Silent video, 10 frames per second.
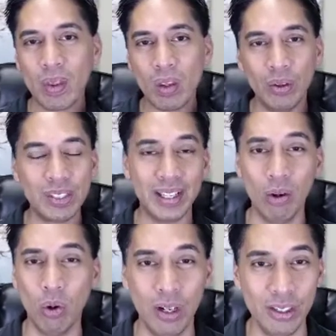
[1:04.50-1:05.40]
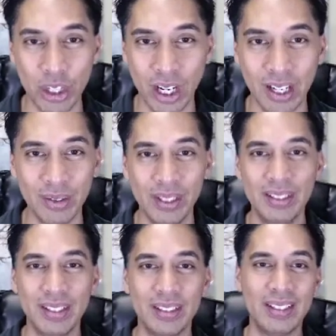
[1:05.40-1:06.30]
You're seeing auras, chakras,
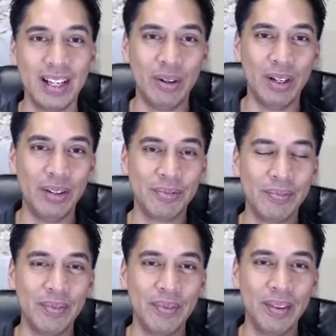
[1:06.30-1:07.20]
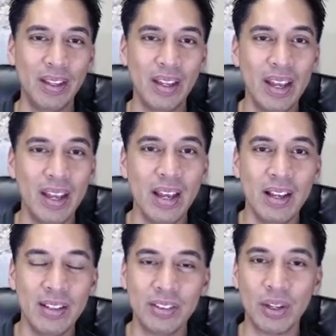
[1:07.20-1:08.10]
etc.
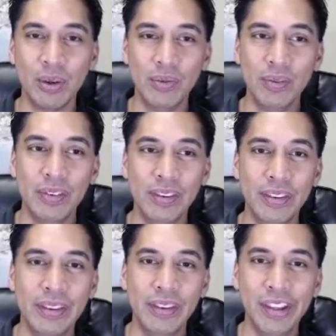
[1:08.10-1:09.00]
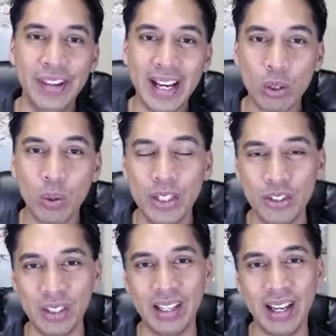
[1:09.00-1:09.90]
So the next
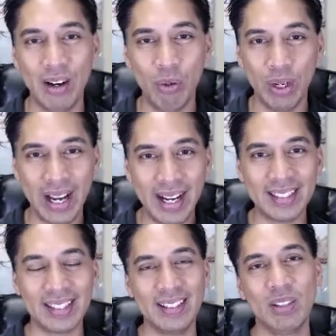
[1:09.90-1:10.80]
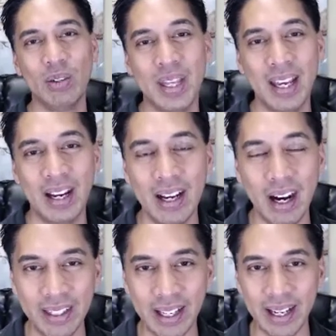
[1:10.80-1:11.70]
question that everyone asks is, okay, I got
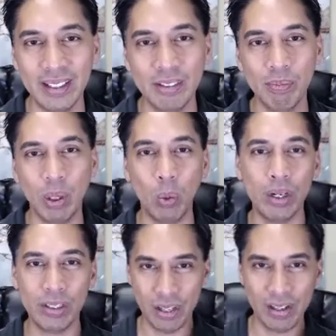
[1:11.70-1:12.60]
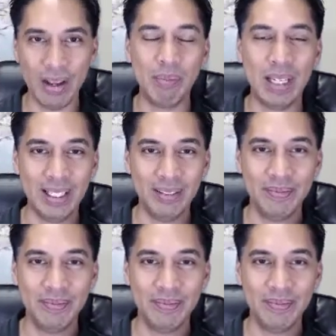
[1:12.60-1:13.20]
that, but what does all that mean?